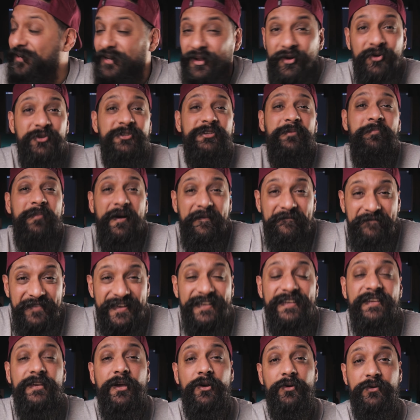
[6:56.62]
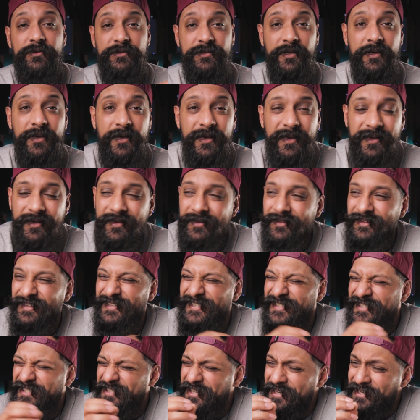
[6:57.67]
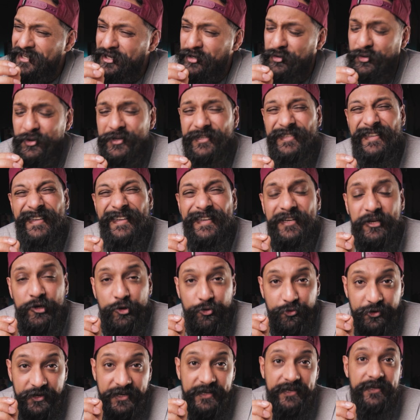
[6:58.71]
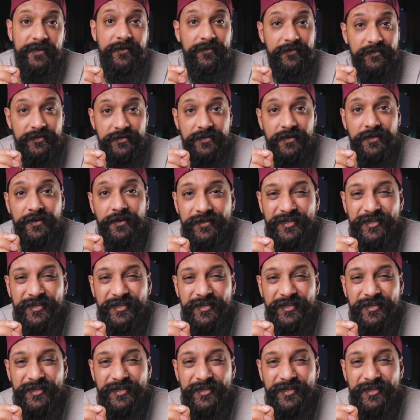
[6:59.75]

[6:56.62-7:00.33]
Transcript: in loads of my videos, the secret ingredient,